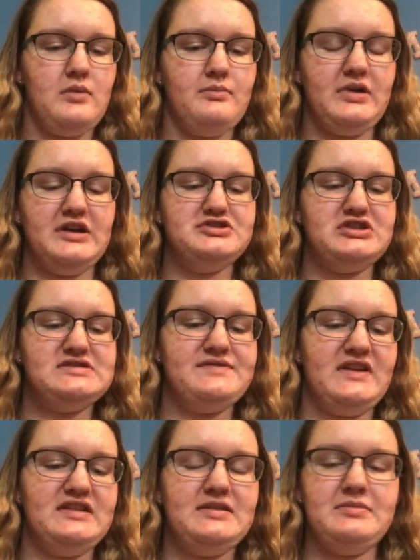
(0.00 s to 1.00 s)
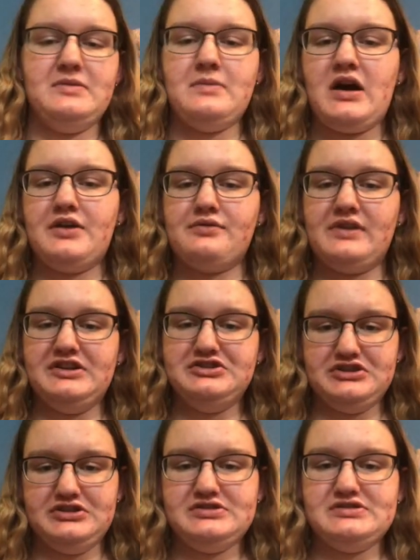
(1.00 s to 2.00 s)
But just feed them in
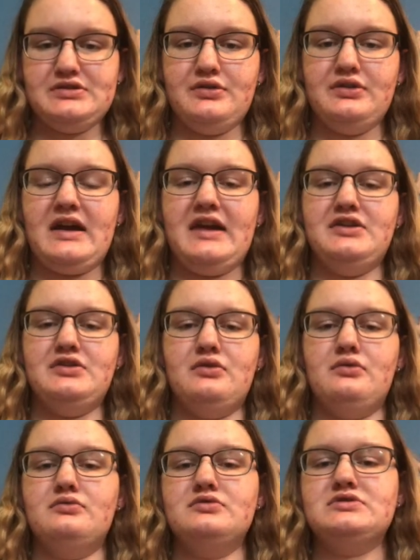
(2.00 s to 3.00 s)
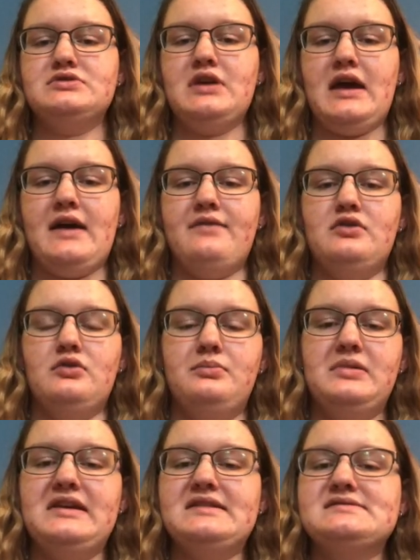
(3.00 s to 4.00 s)
moderation so that you don't have an
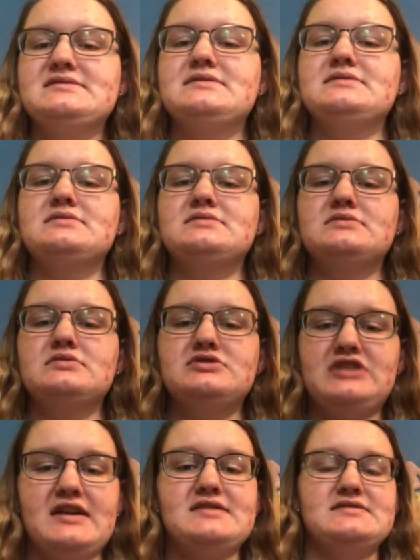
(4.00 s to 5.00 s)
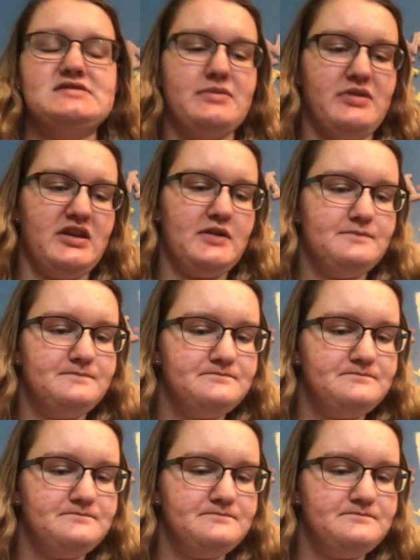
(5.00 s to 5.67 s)
obese Jackson's chameleon.